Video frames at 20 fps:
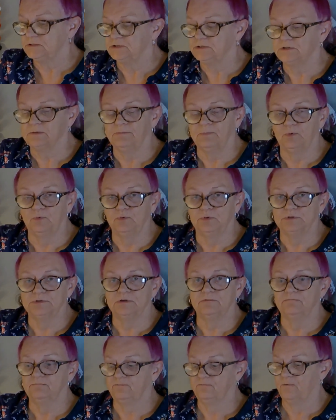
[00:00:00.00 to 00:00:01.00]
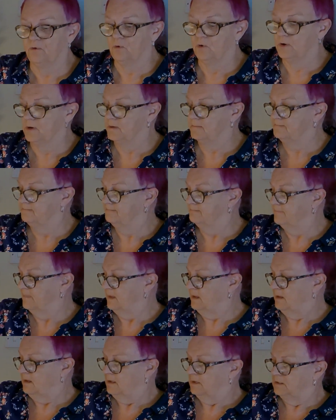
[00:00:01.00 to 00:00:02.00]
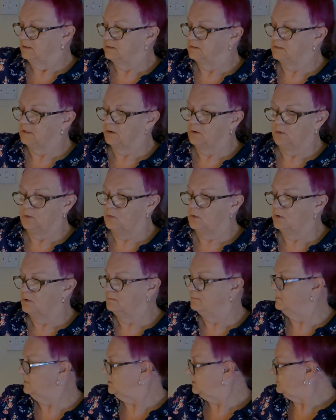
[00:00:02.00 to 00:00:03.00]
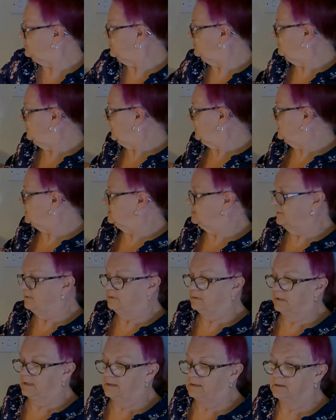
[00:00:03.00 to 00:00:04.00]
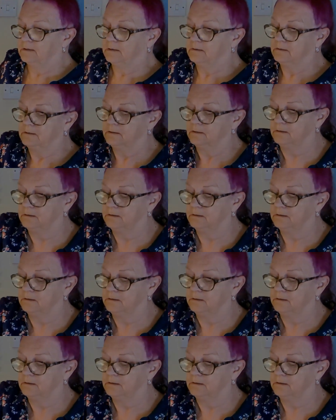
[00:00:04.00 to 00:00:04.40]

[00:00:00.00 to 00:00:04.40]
just the borders, I'm fine. So let's put my gizmo down.